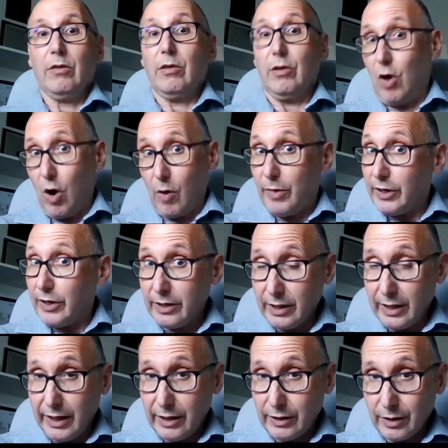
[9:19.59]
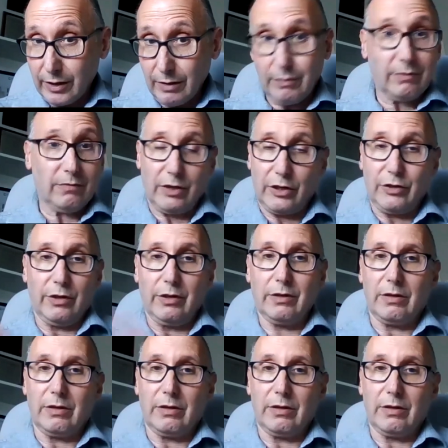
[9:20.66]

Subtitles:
common diseases such as